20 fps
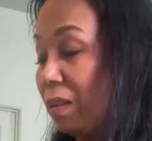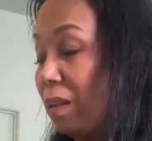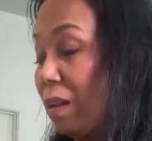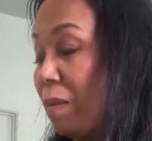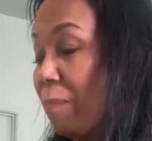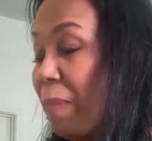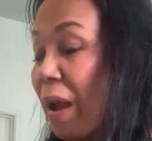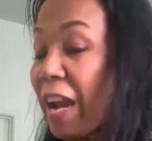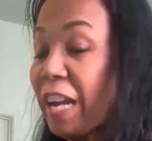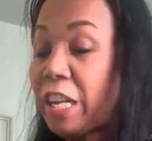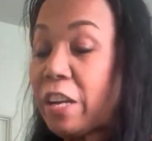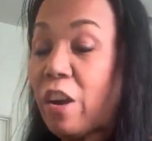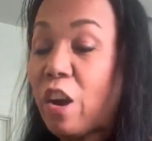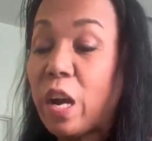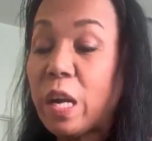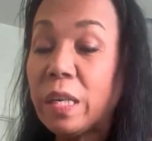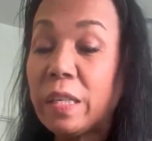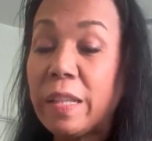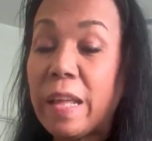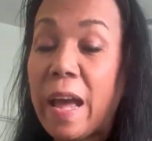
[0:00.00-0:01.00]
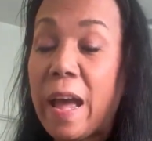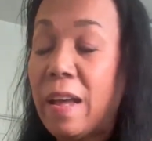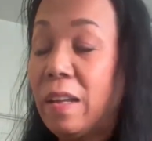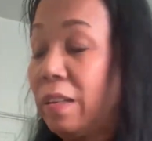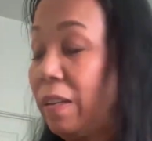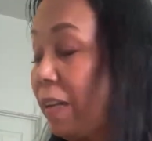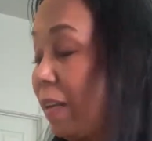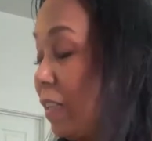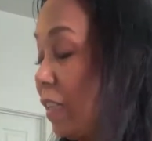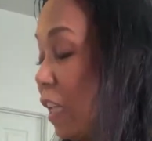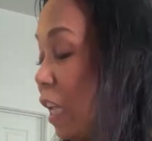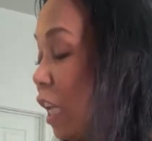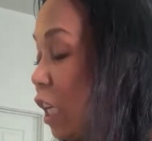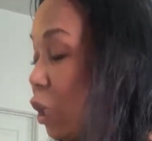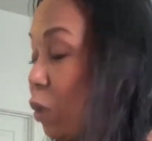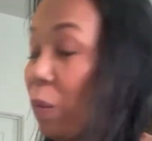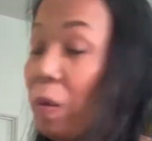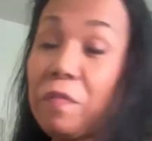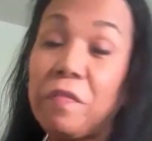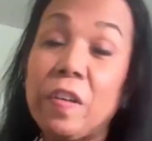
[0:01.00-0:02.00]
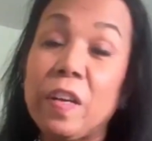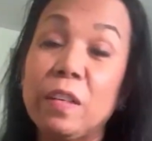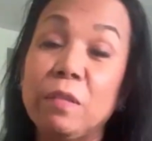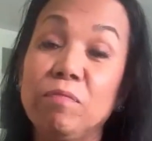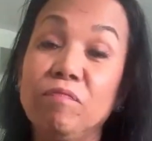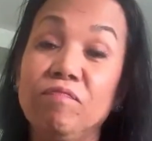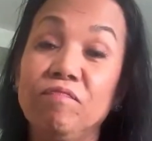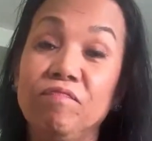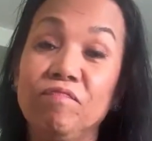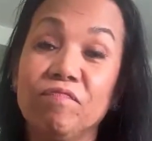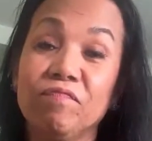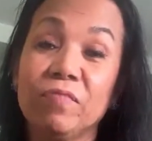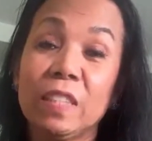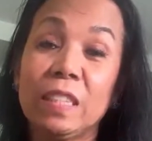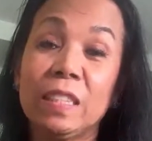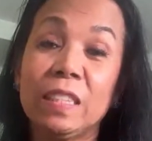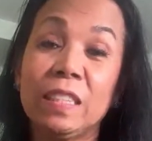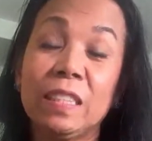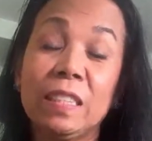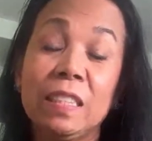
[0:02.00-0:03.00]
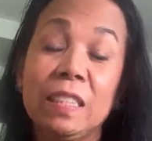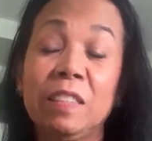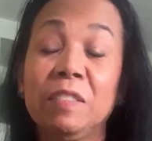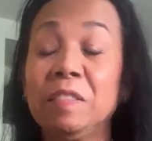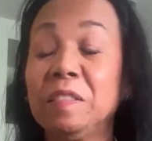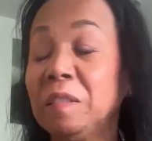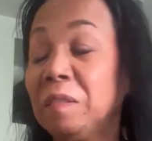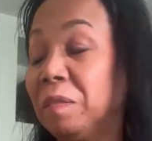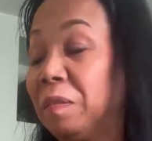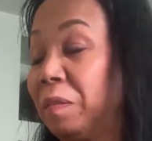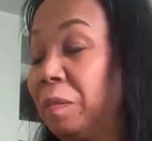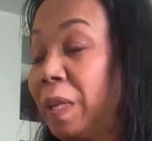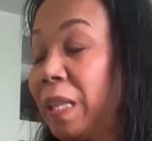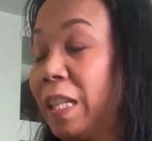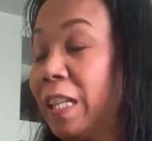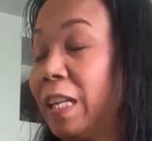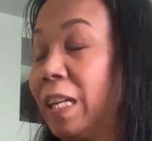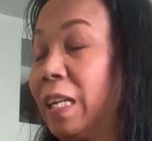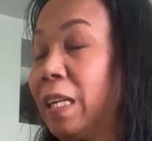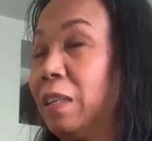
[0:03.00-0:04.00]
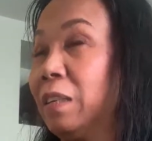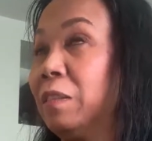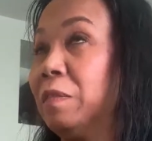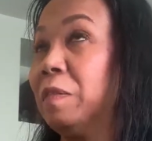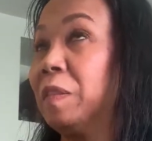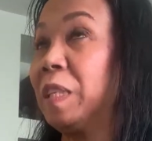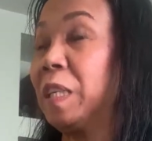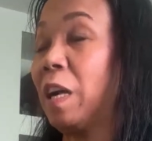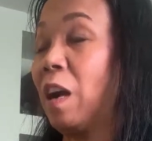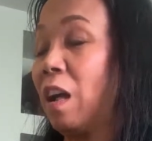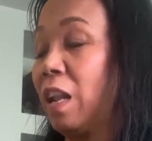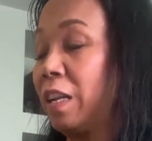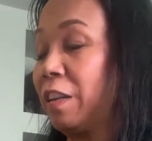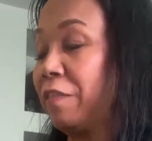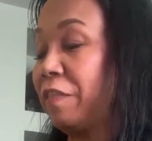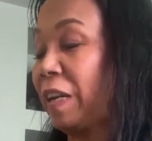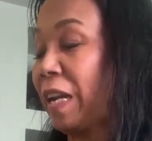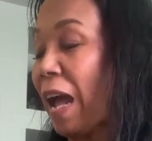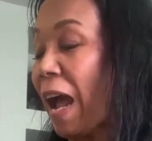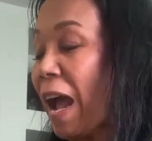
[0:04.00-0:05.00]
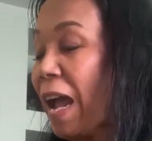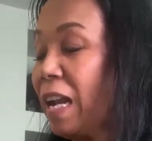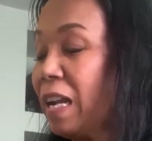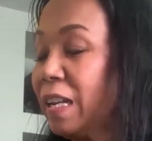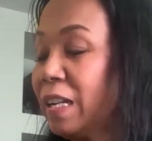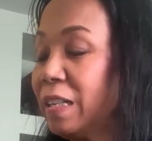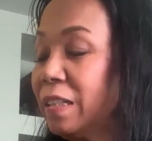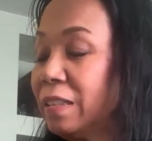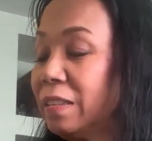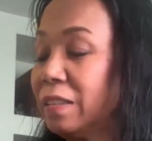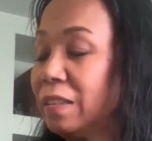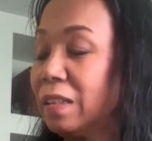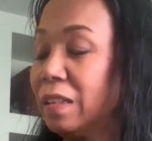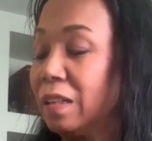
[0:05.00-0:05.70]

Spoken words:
backyard that is equipped with what do you call it, with island,